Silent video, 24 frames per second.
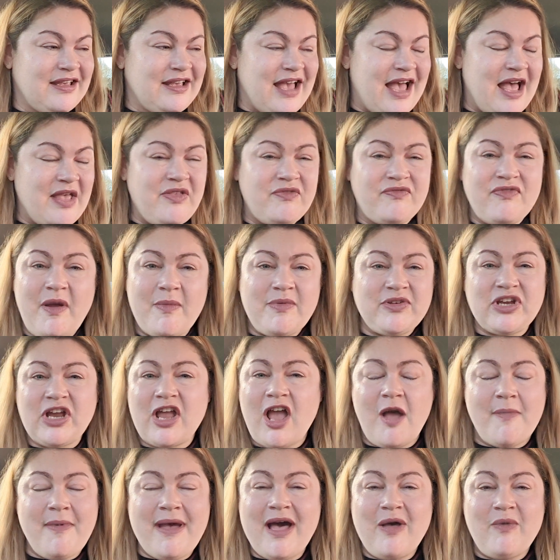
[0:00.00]
and the rubbish I
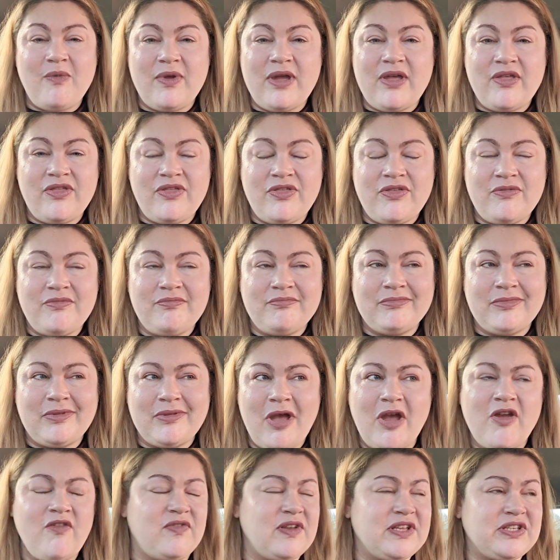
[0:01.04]
come out with,
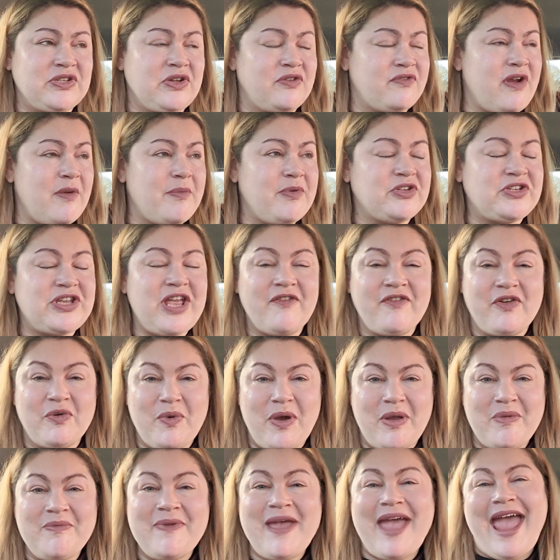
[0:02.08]
hopefully it's not rubbish to
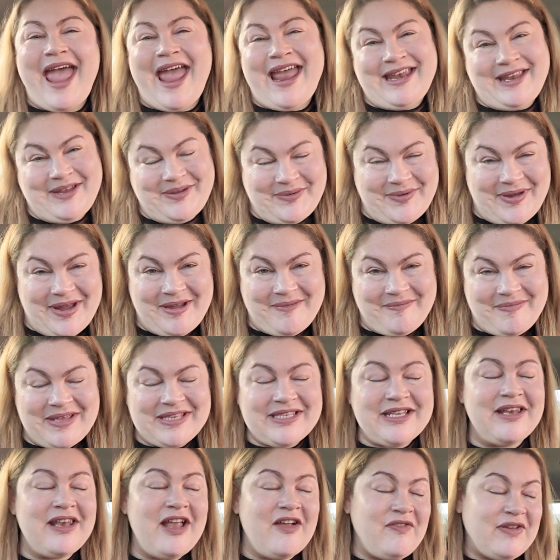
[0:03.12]
everyone, but anyway,
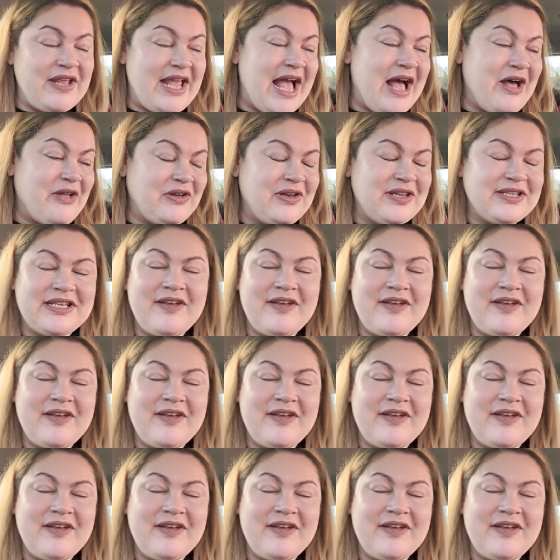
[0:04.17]
it's a lovely outlet.